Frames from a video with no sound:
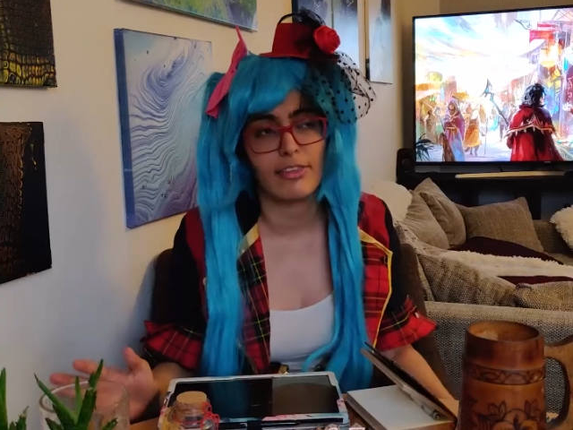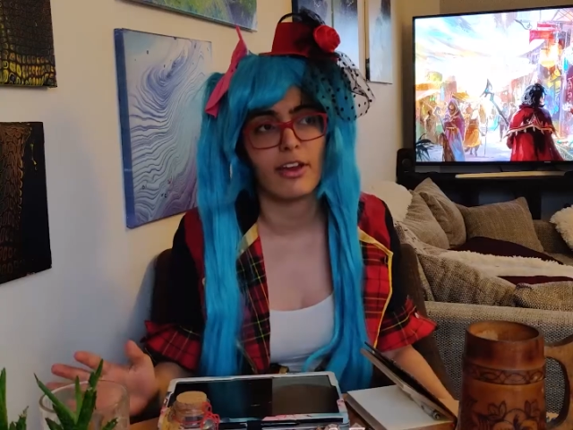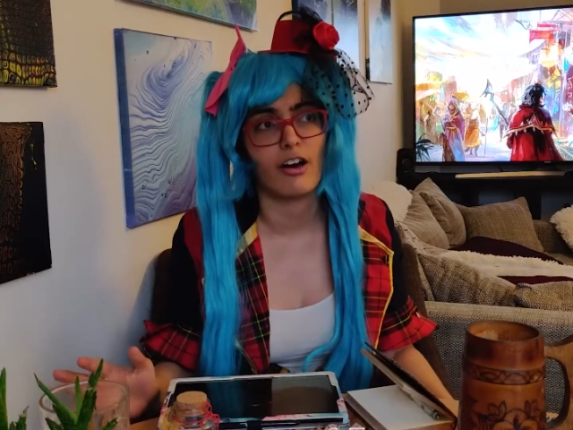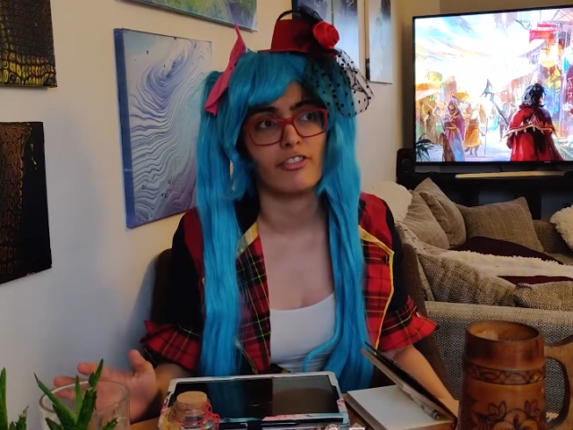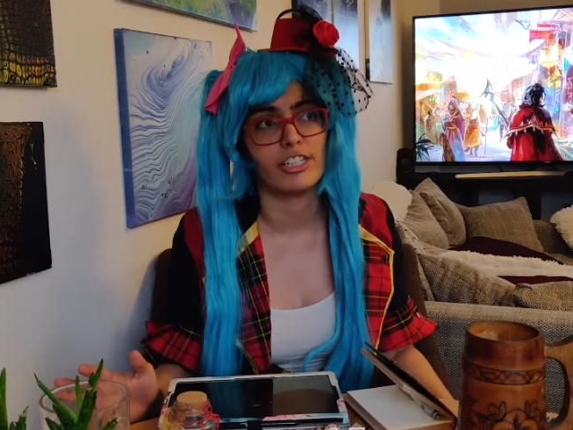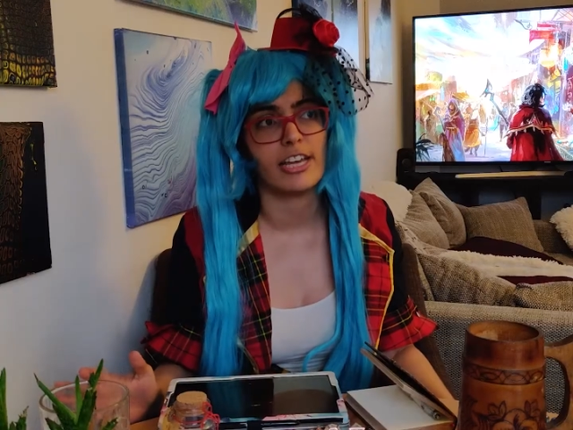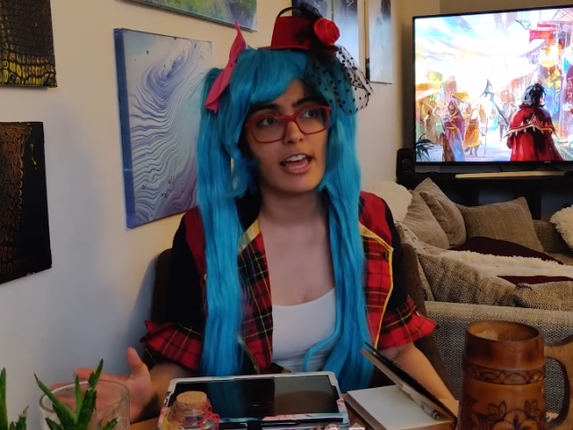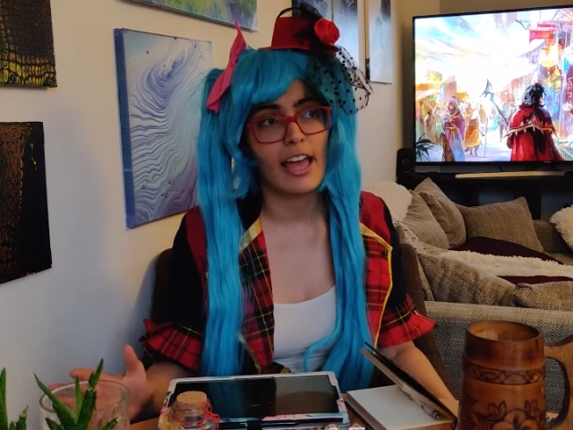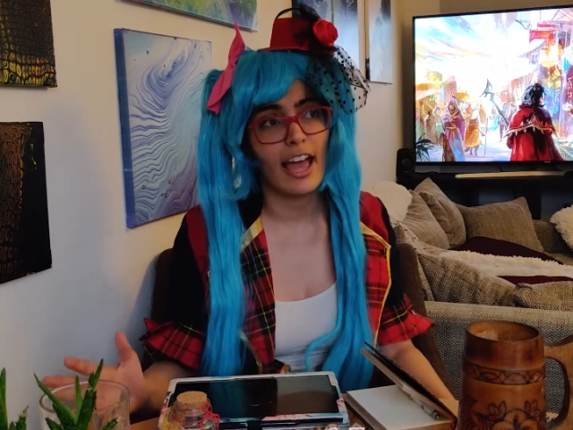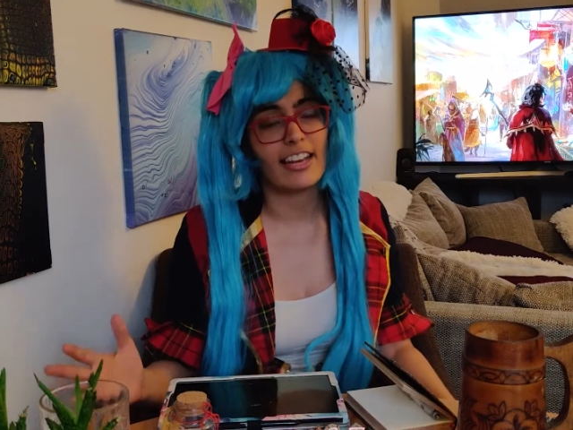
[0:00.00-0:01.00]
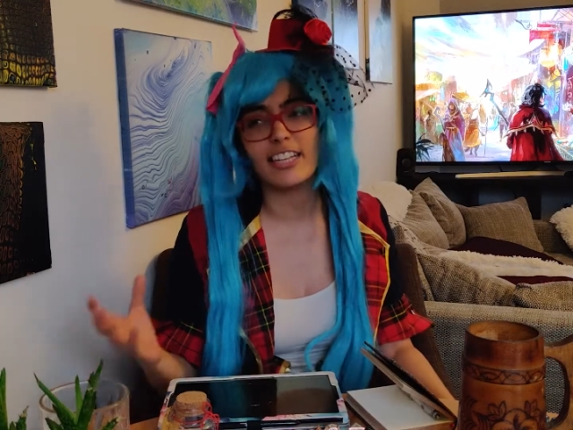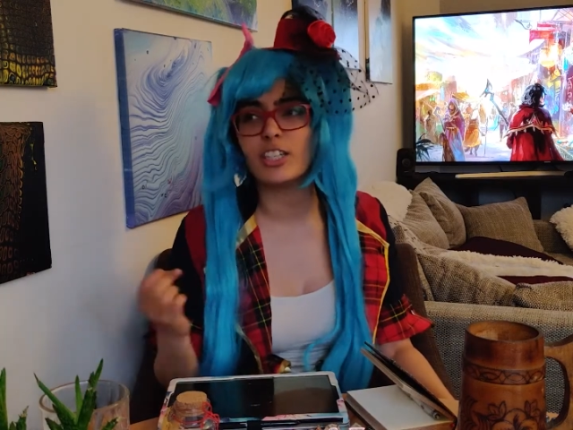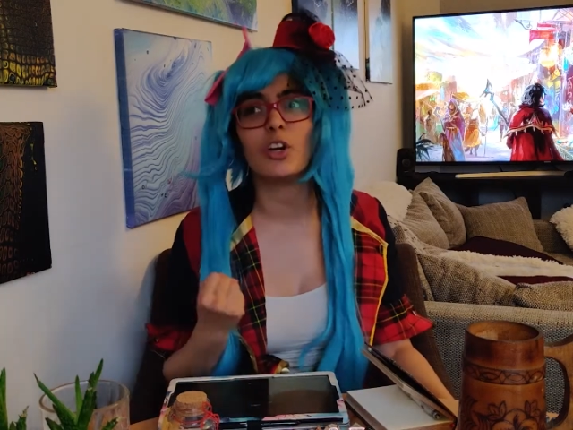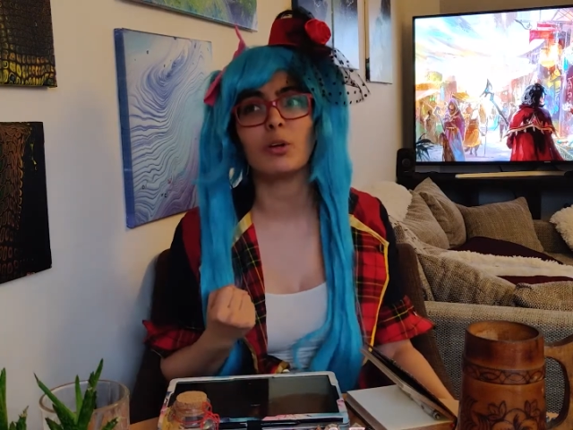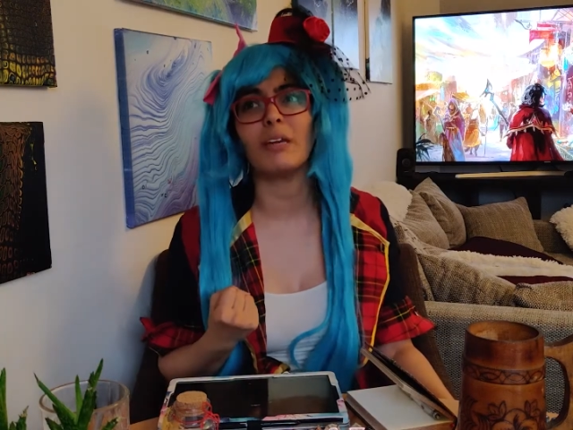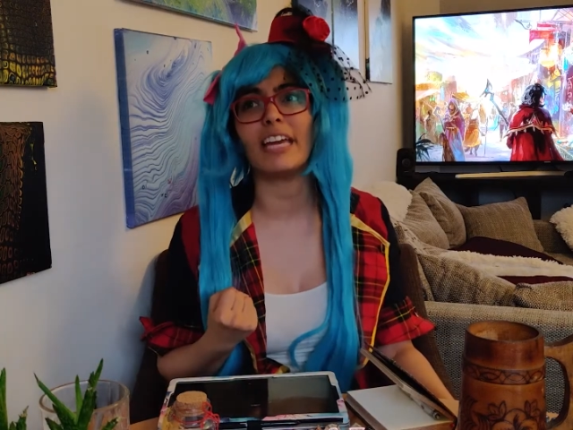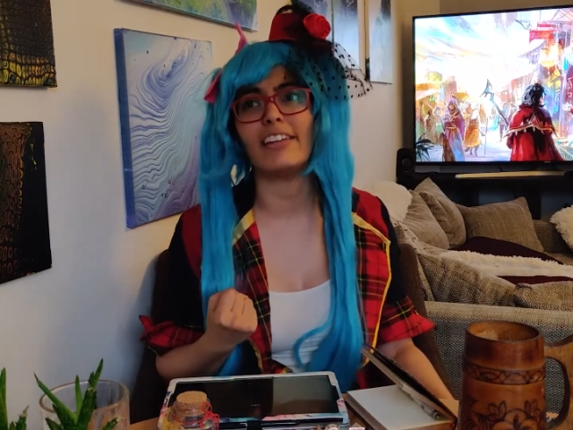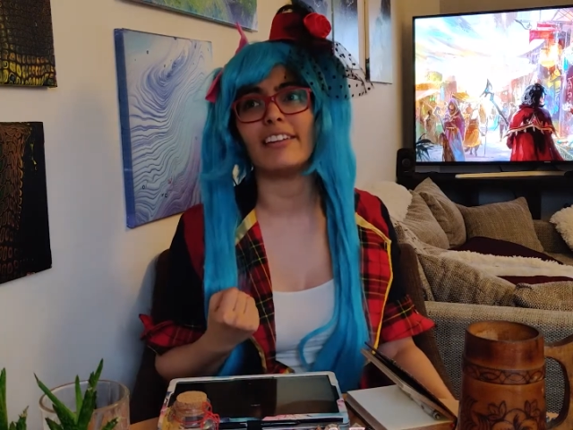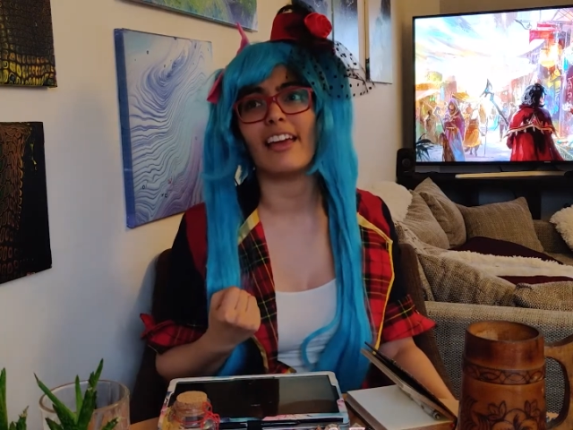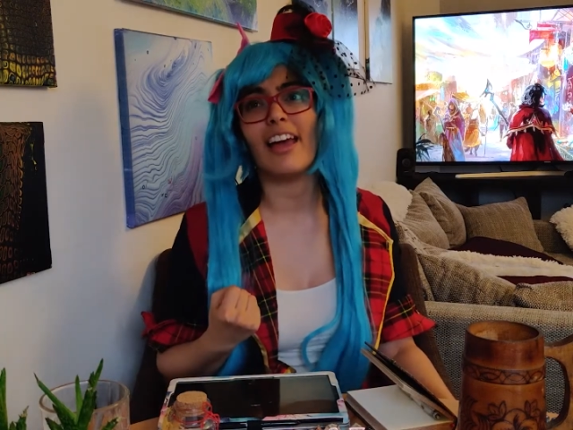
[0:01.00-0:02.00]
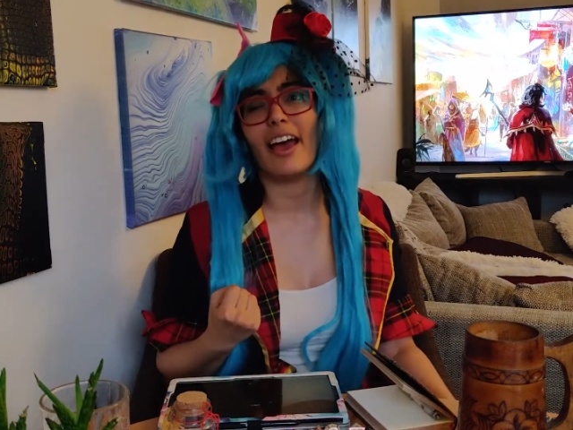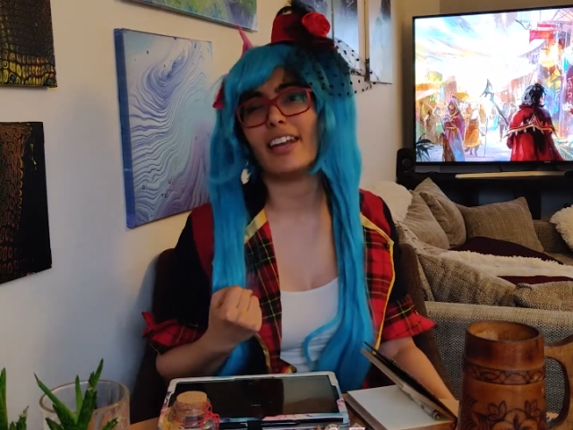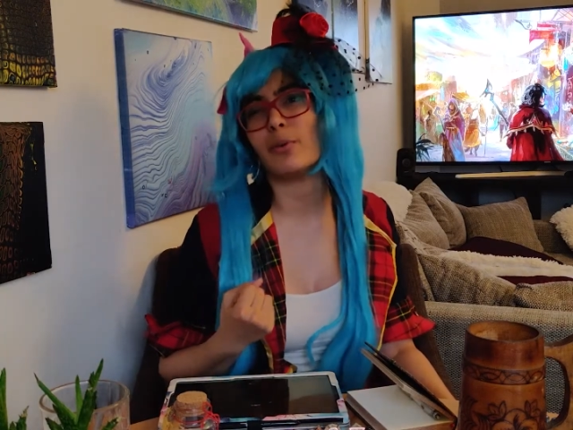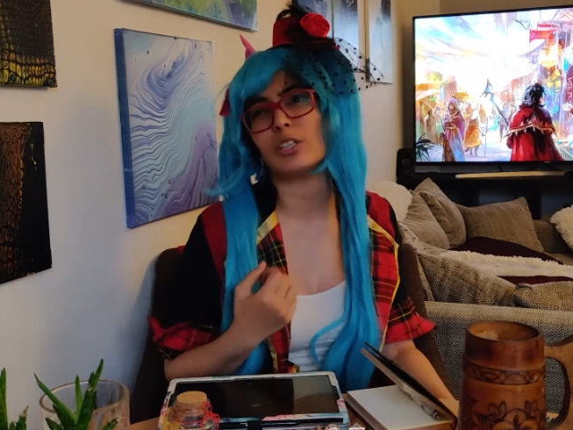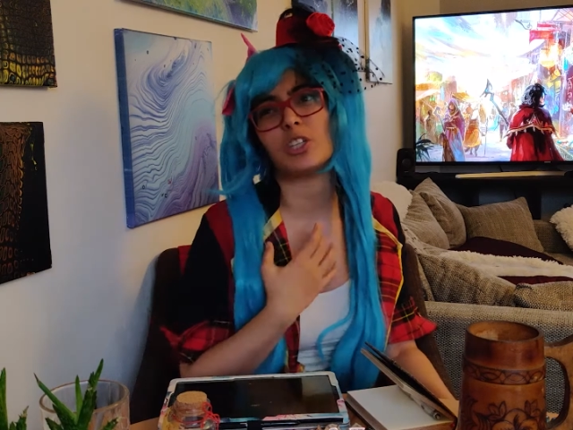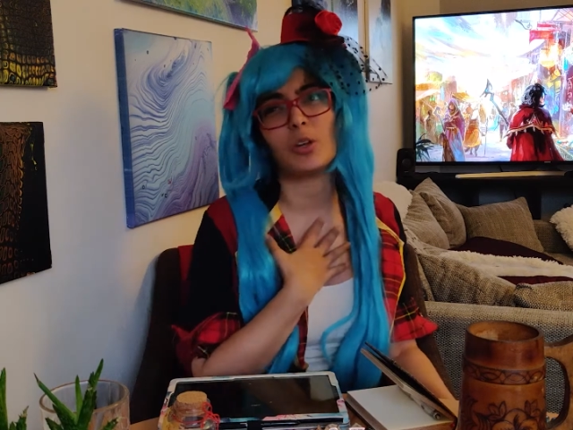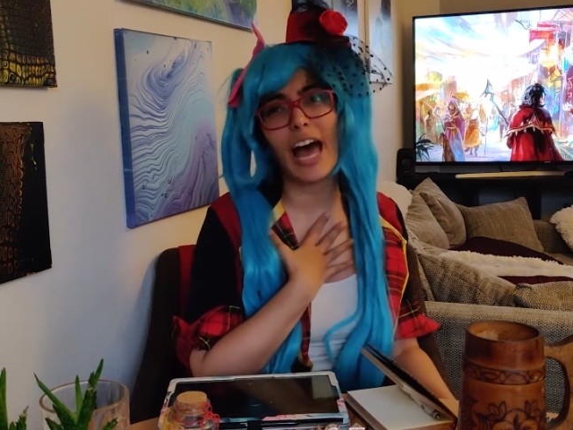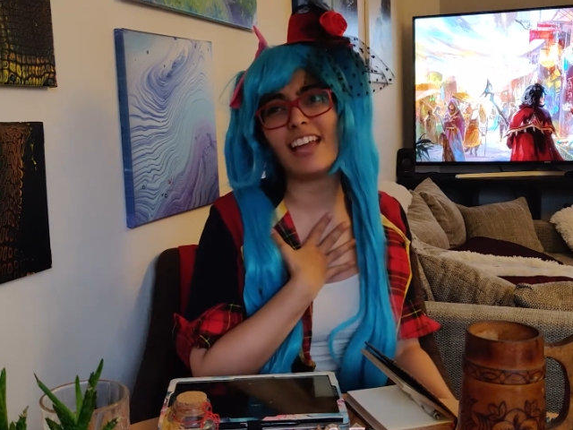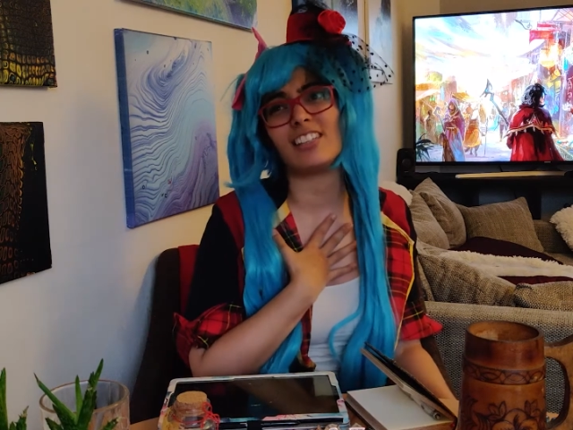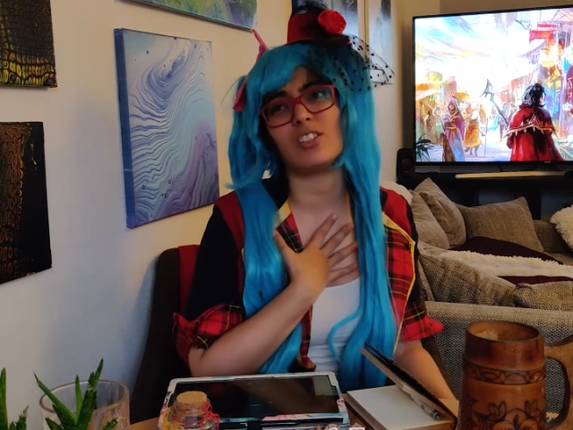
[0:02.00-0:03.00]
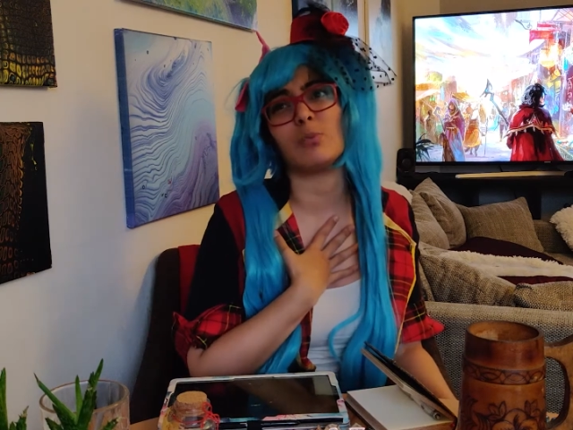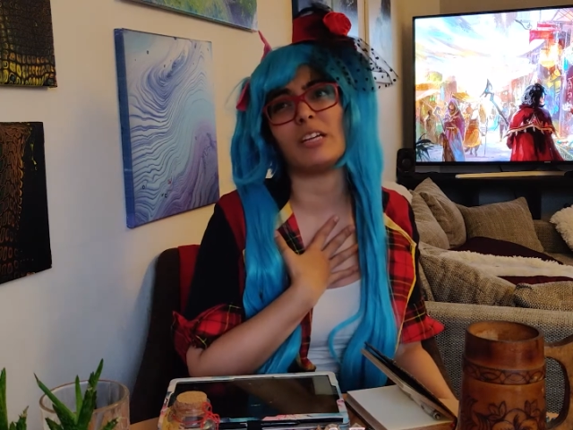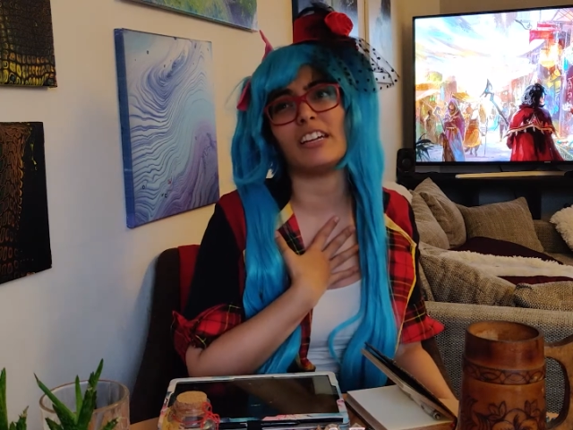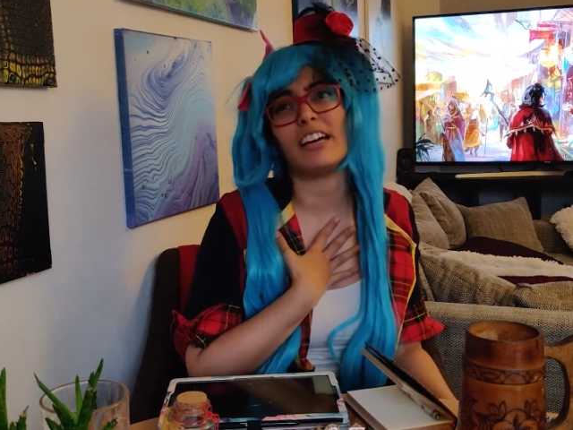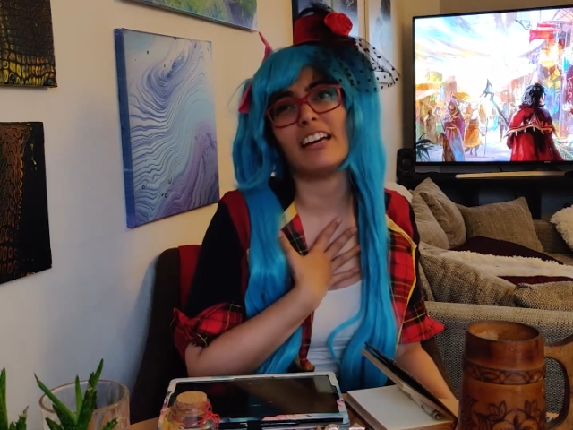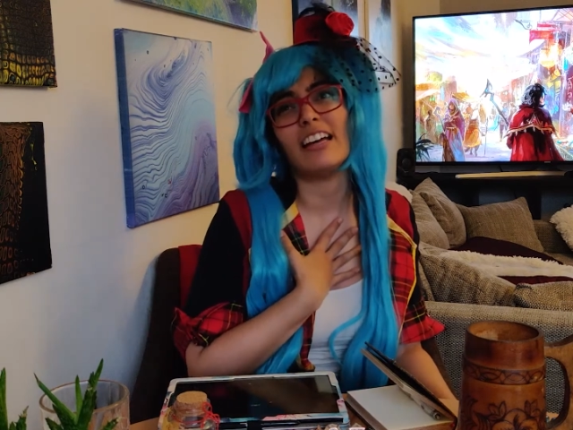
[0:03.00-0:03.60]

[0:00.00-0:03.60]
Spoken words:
anything of it. And he took me in, and he was so nice to me.